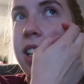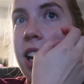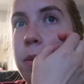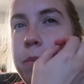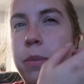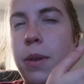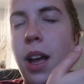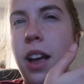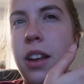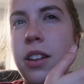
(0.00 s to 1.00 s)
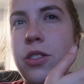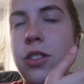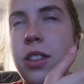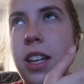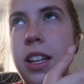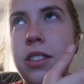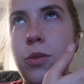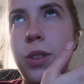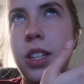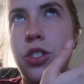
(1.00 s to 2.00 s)
Cup. I think it's
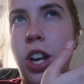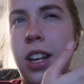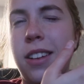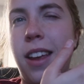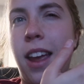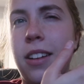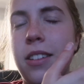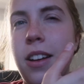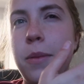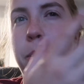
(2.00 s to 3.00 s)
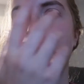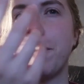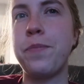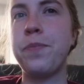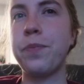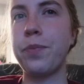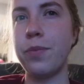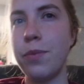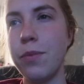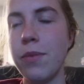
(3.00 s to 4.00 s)
only a chain in Canada, but
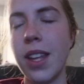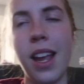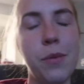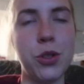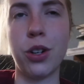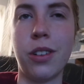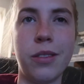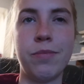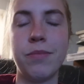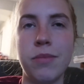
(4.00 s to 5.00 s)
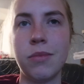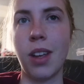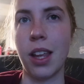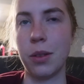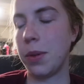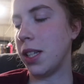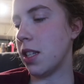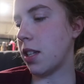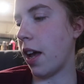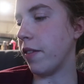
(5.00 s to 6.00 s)
I'm sure other
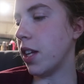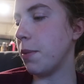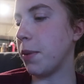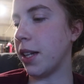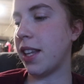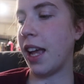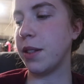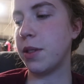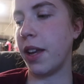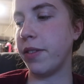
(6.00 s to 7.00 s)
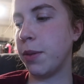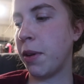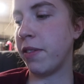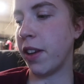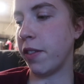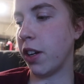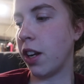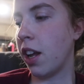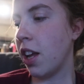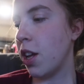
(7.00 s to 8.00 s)
places have it, but that's definitely my favorite
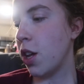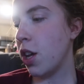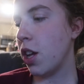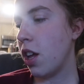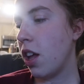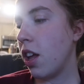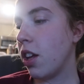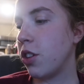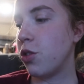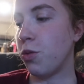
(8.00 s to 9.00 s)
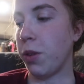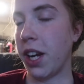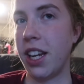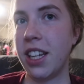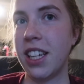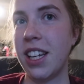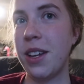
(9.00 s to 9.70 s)
drink,